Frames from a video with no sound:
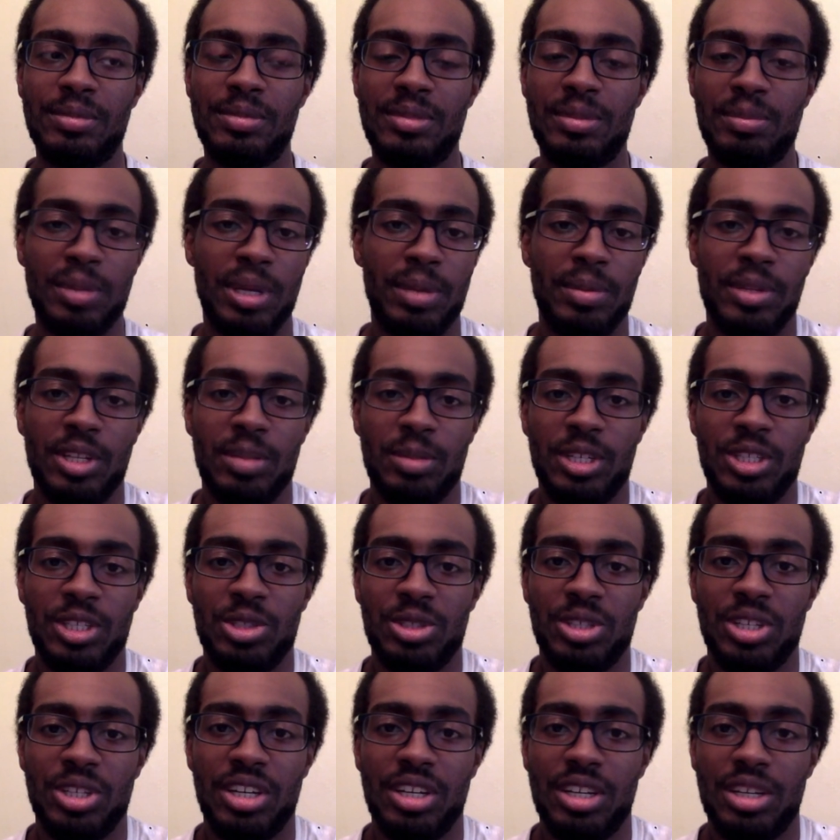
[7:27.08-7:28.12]
Maybe they'll be
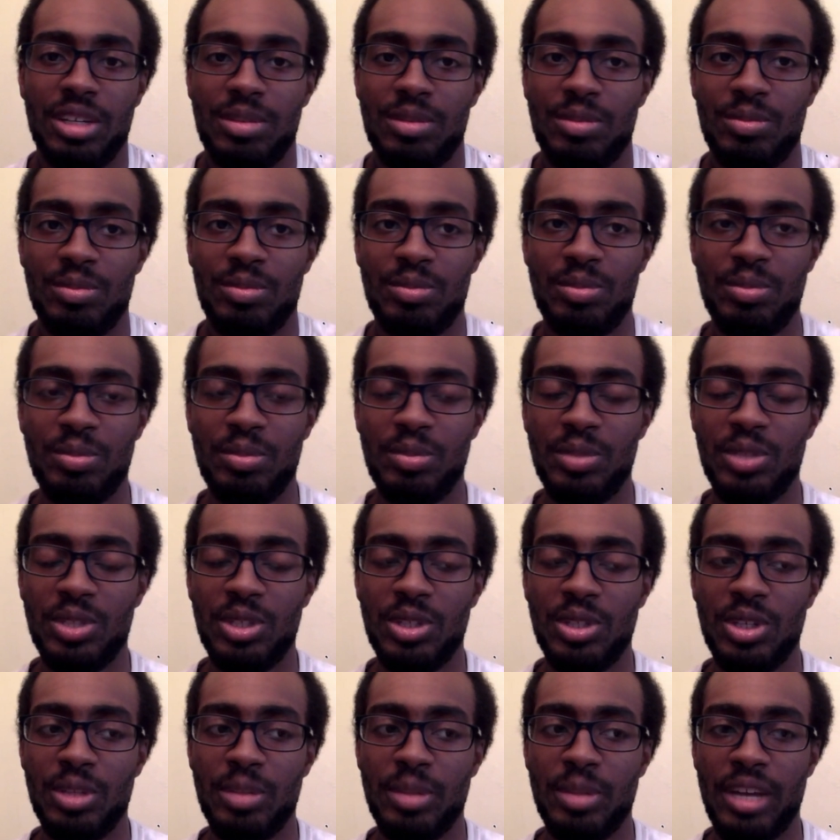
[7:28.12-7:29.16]
entertaining to
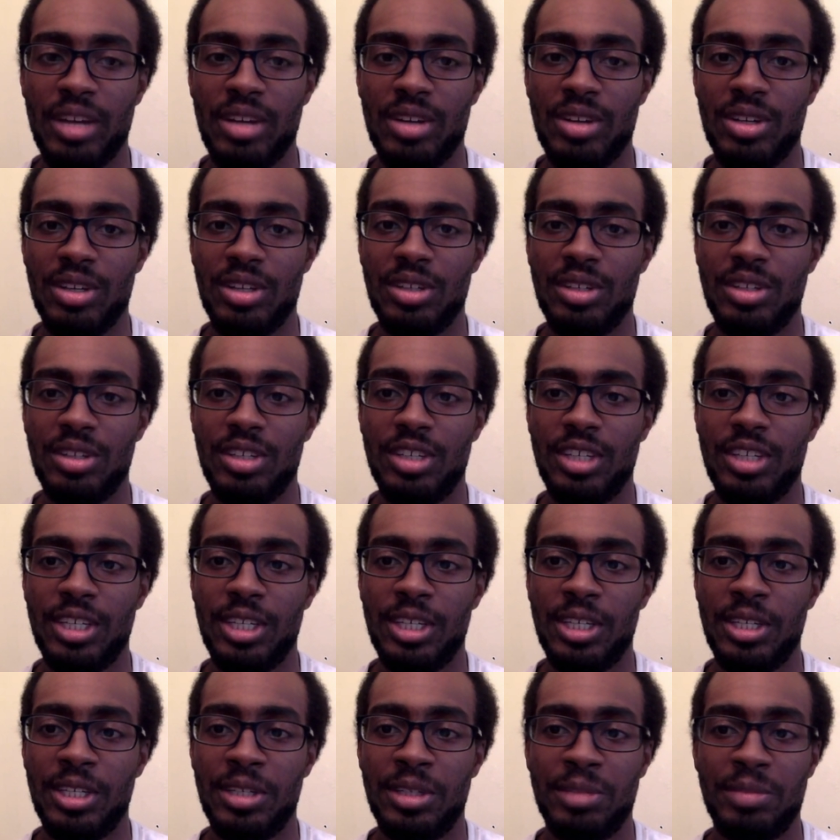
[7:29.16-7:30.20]
look back
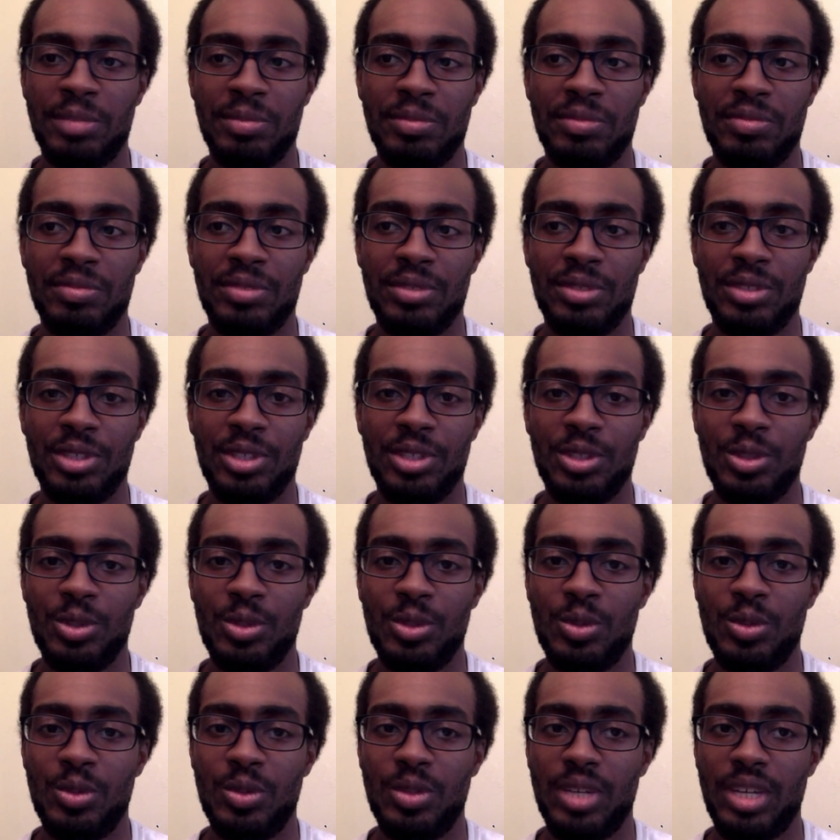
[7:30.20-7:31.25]
on, for
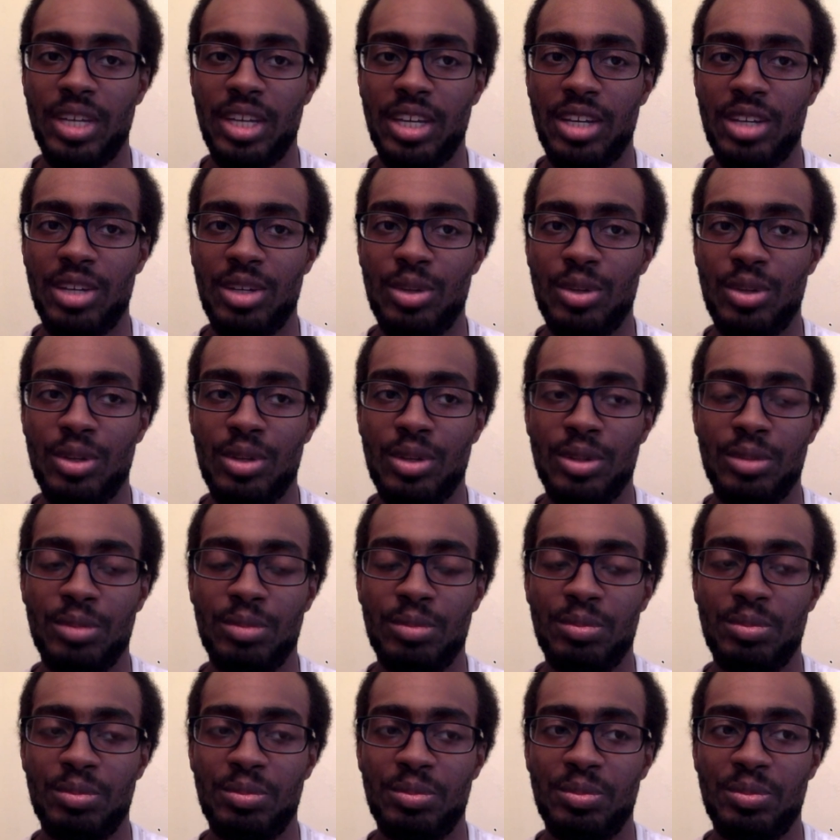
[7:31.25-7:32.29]
you and or
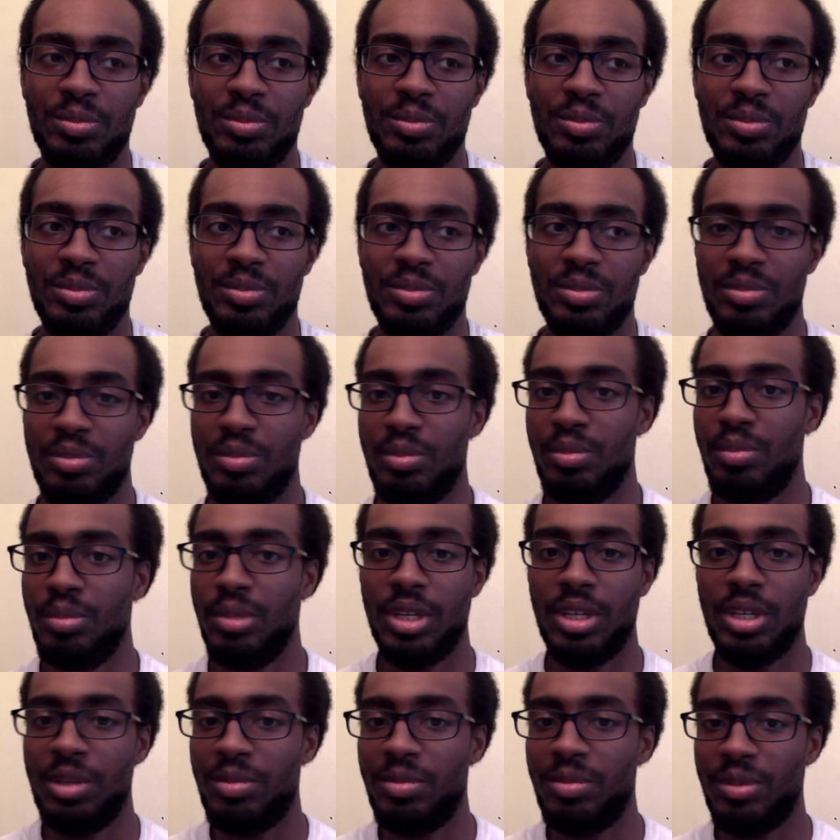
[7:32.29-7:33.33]

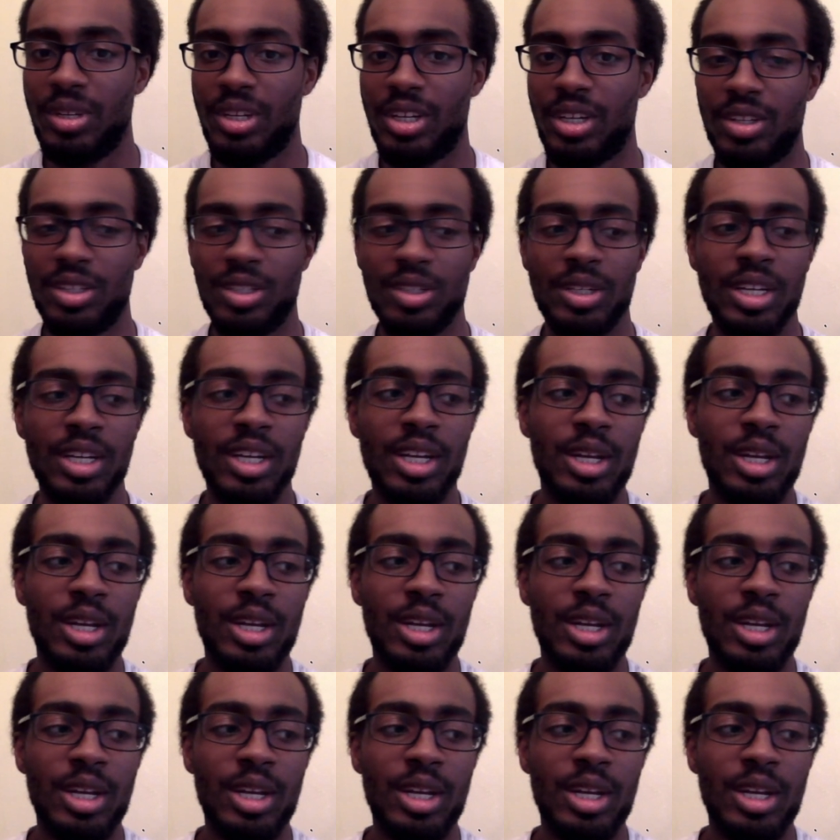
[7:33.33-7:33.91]
me. I don't know.